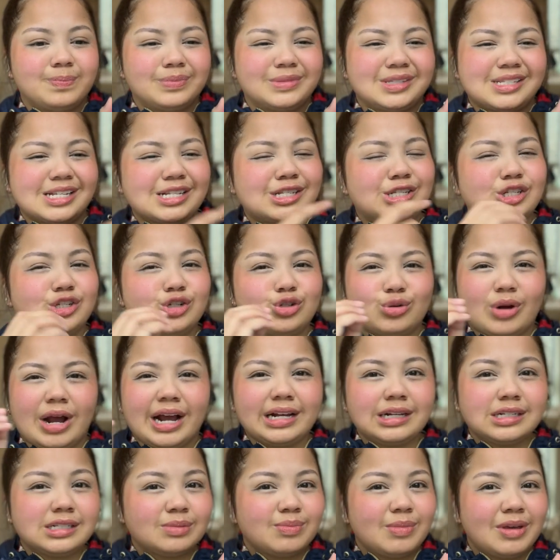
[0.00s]

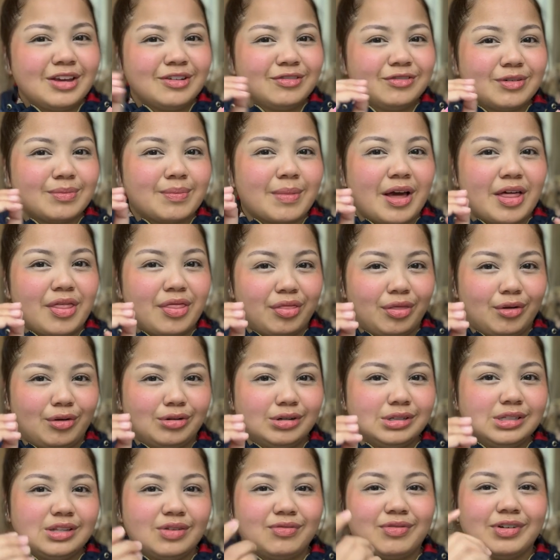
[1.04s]
distracts me from my
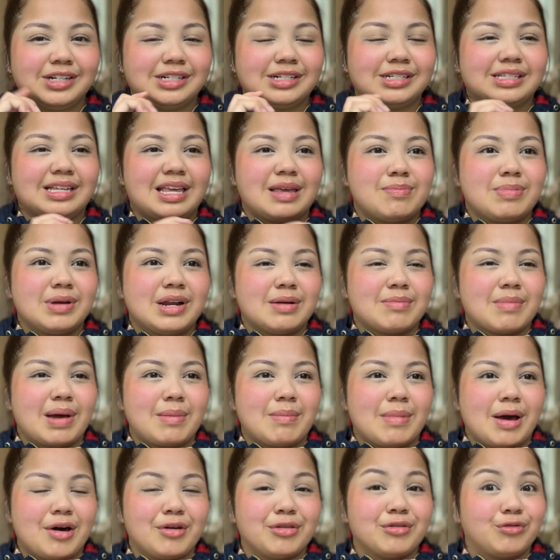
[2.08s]
thirst if I just keep it in my
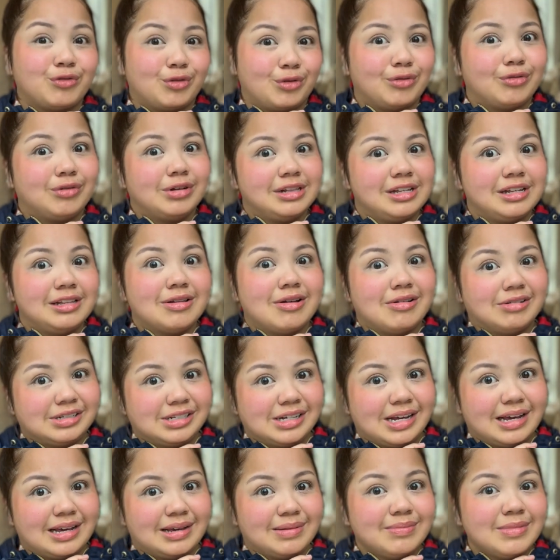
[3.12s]
mouth for a really long
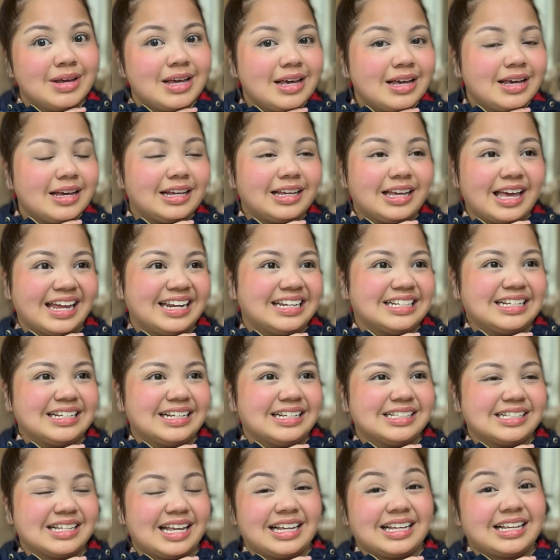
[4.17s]
time.
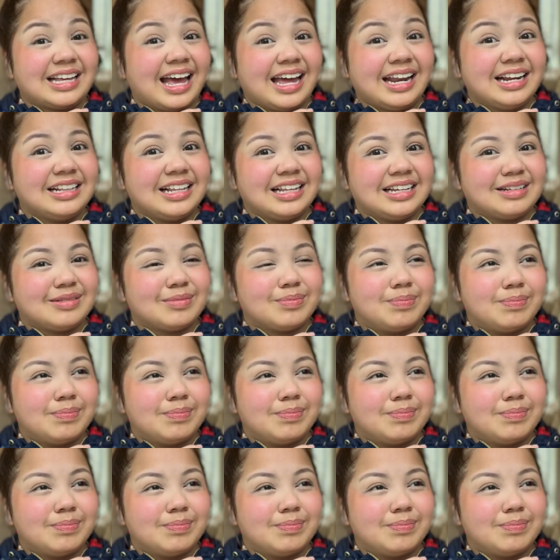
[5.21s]
It's like